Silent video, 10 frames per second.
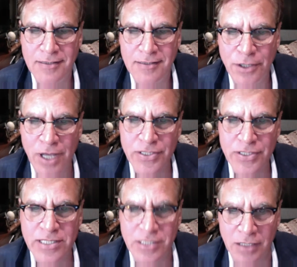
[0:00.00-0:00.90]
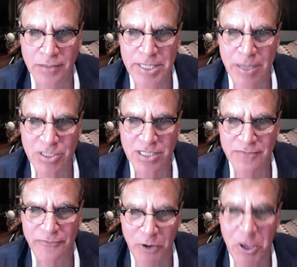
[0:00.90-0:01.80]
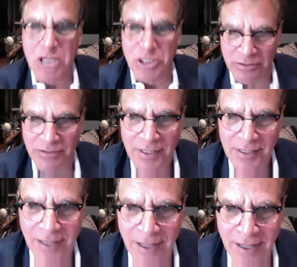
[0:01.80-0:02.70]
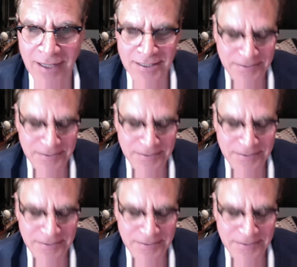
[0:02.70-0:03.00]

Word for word: not as an insult. I mean, that was his vocation. Uh,